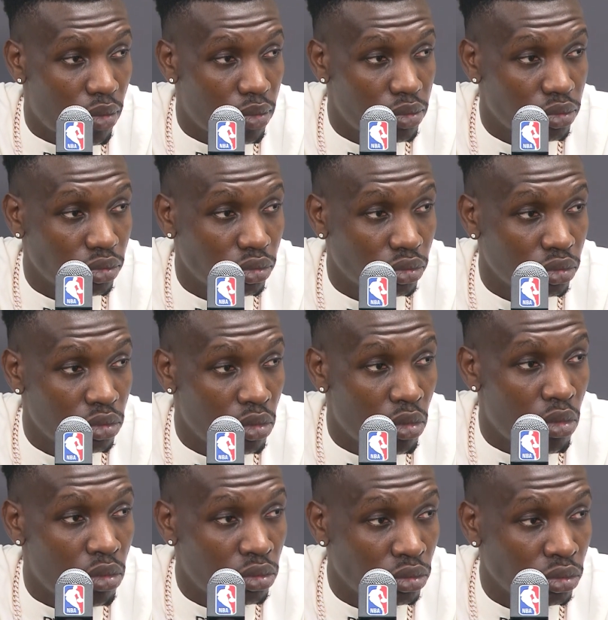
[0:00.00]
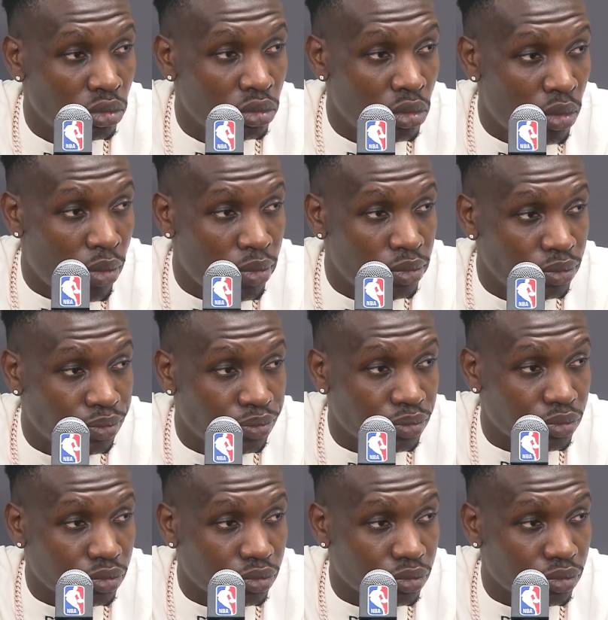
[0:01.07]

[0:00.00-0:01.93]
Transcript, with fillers: Nick Nurse and sort of how his uh,